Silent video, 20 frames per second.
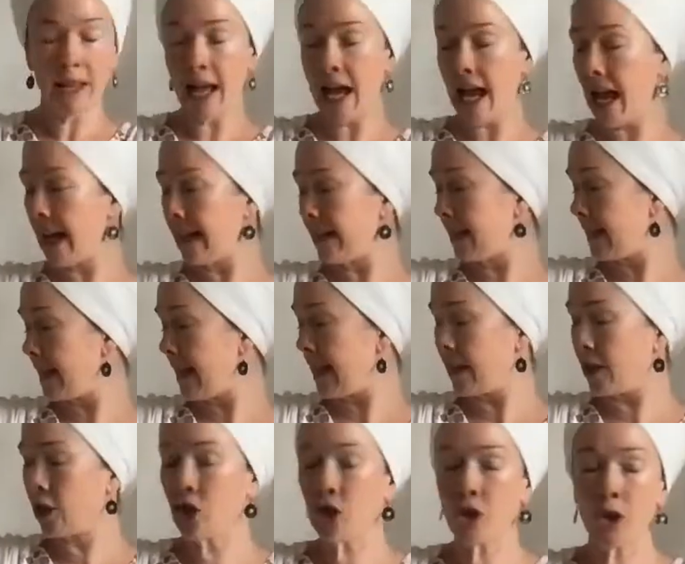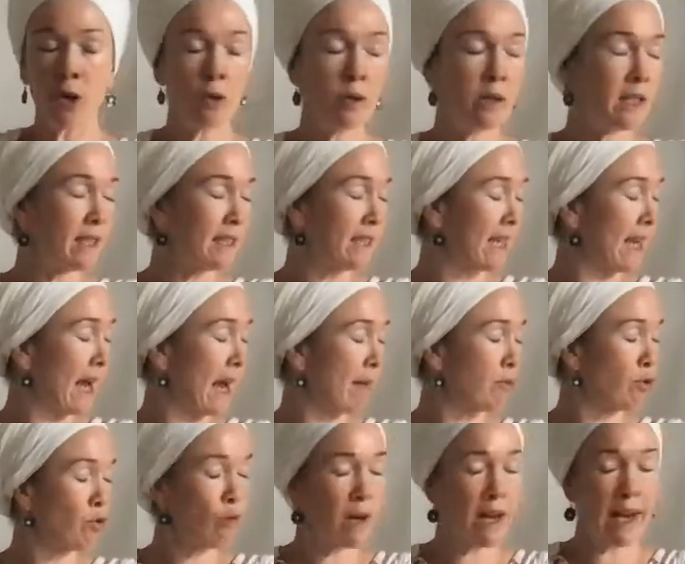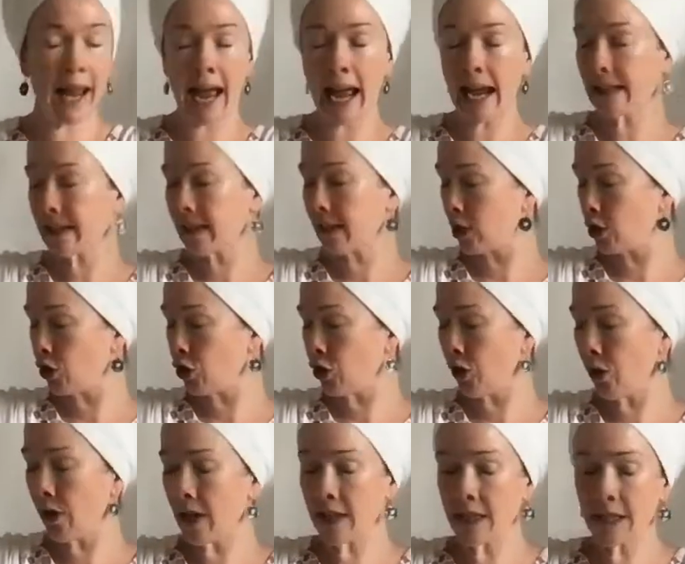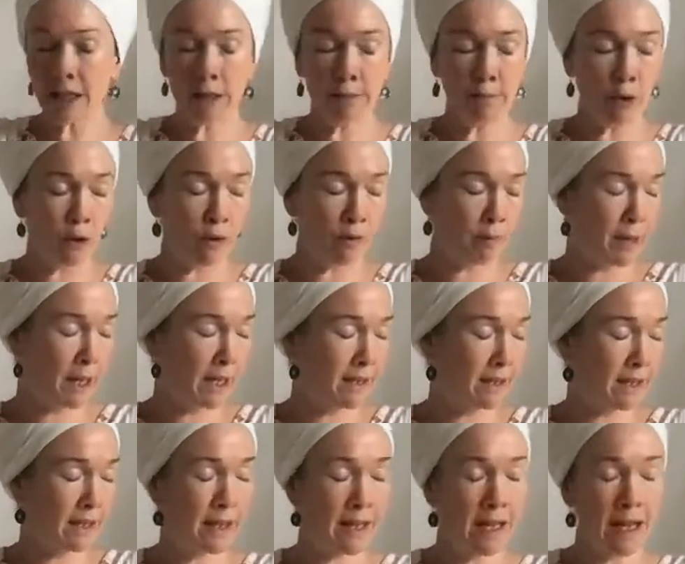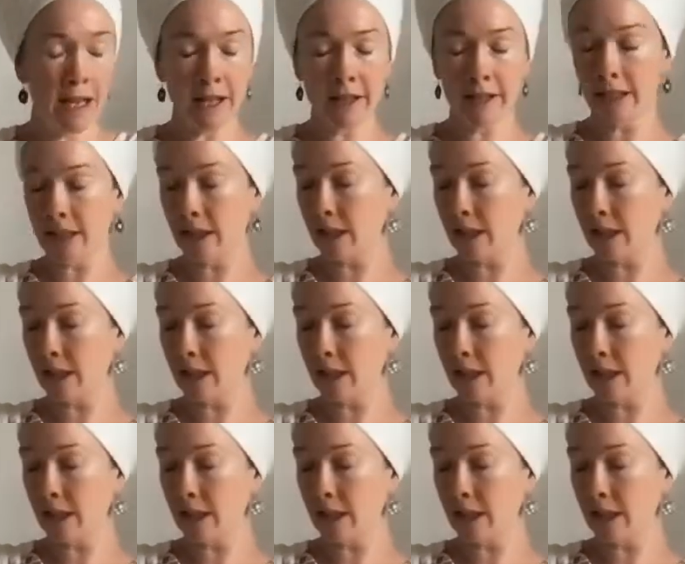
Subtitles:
That's it. The shoulders are kept relaxed during this movement. The